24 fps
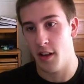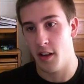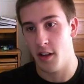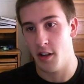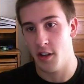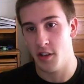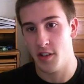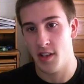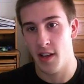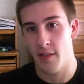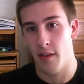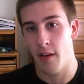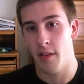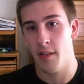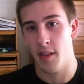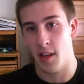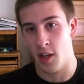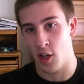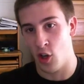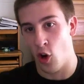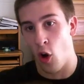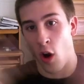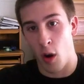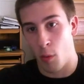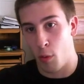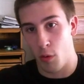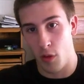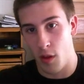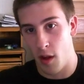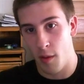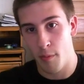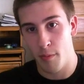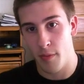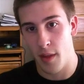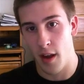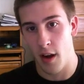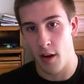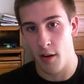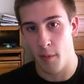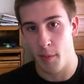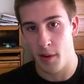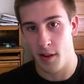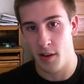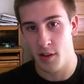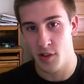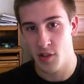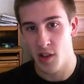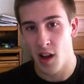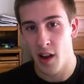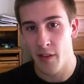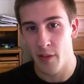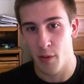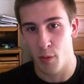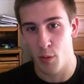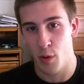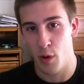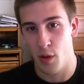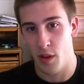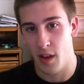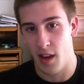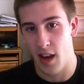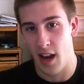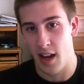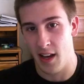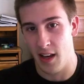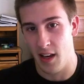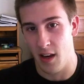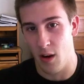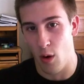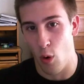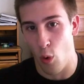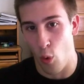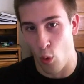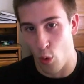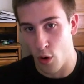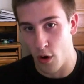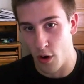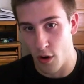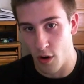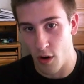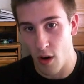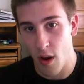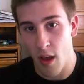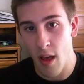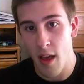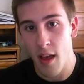to just have everything garbled up there i mean there's not even really any order